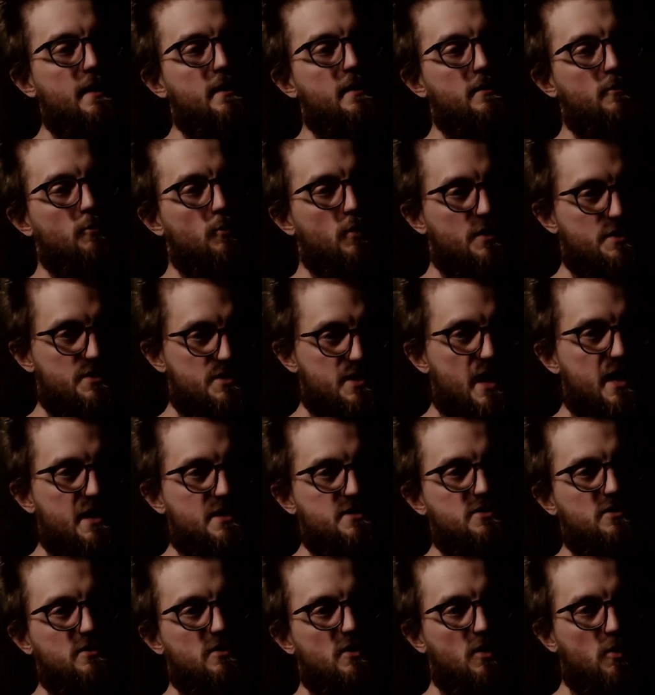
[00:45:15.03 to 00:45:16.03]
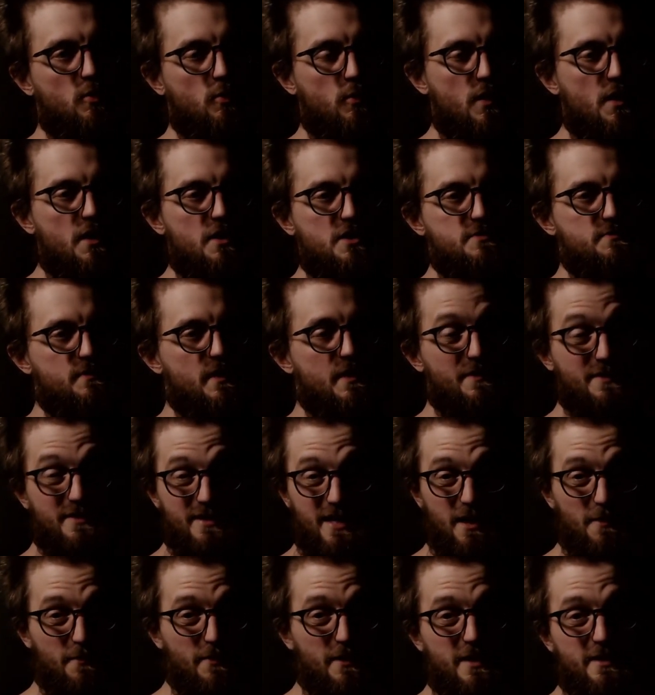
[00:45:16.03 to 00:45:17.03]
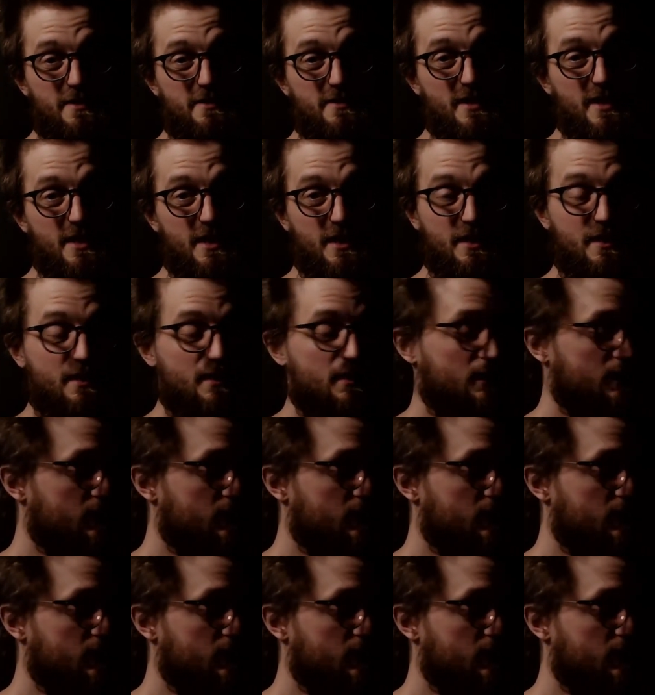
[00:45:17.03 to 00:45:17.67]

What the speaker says: Once Axolotl works, maybe that'll be a thing.